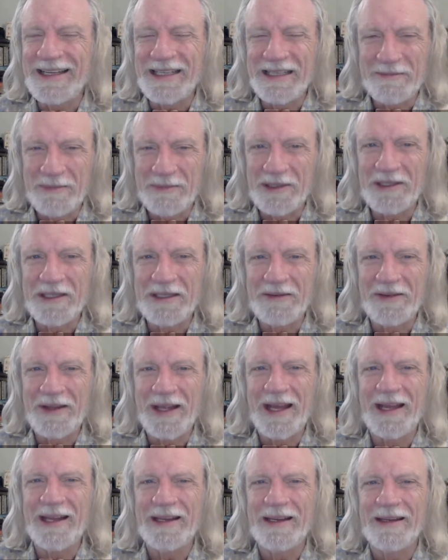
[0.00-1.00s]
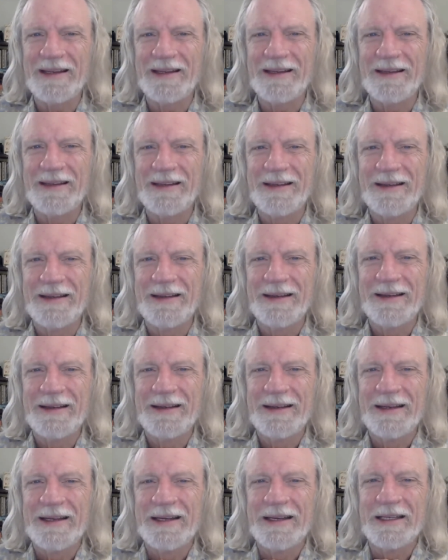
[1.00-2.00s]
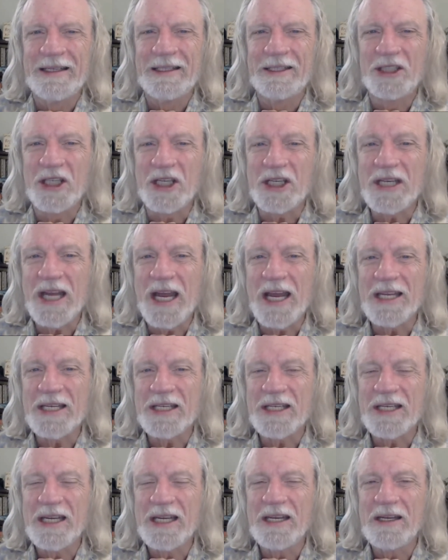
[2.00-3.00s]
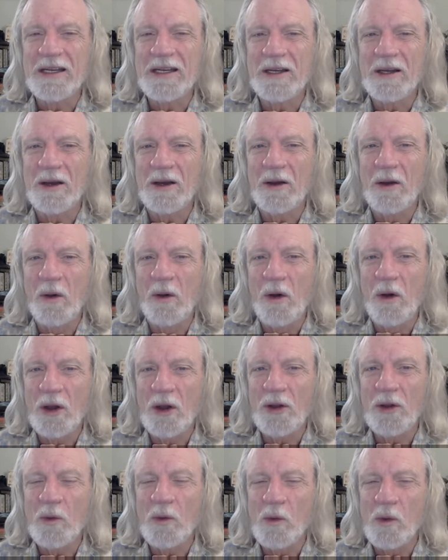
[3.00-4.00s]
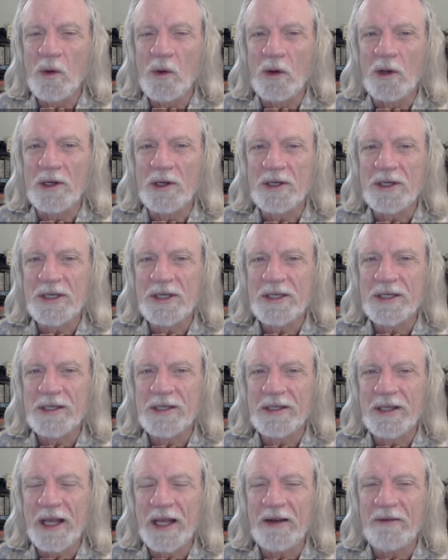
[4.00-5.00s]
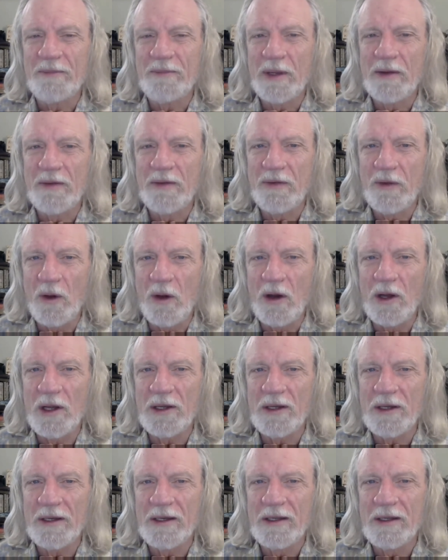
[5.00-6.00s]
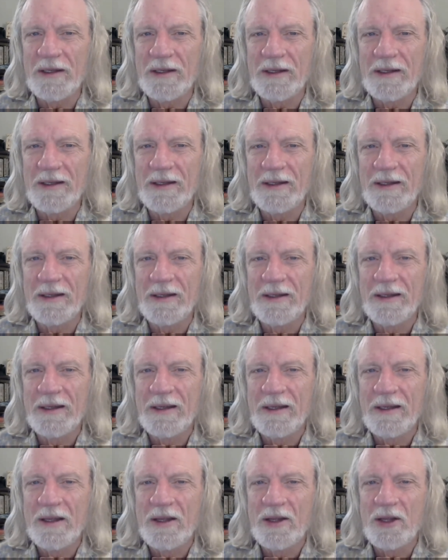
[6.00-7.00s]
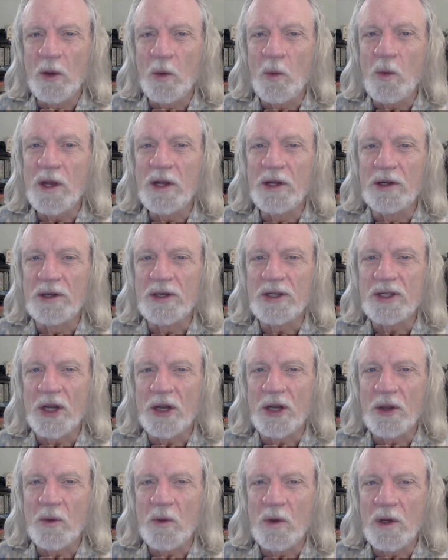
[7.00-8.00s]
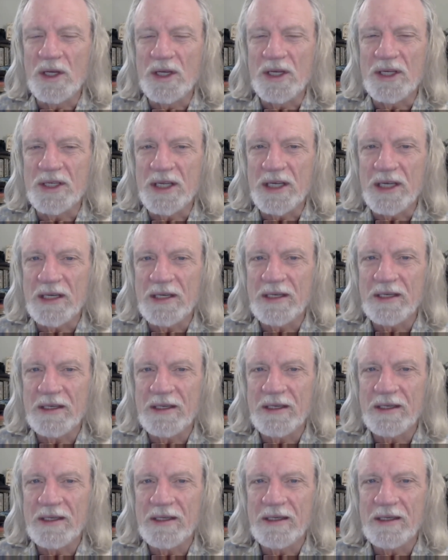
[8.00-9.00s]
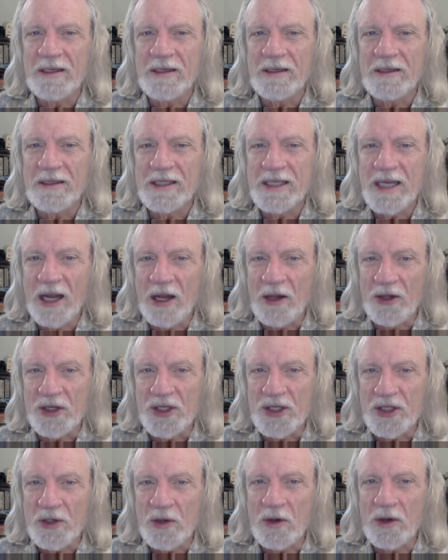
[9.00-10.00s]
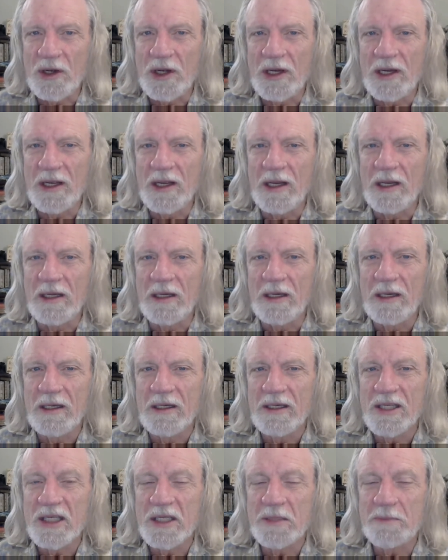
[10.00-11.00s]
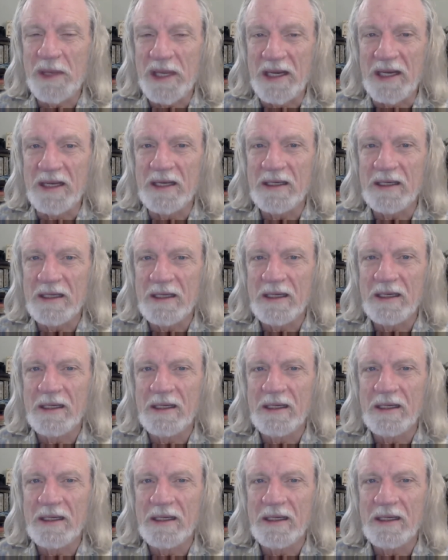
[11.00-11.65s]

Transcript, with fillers: he didn't believe that. Just as in all the wars that have been fought, the winners are the ones that tell the story and spin it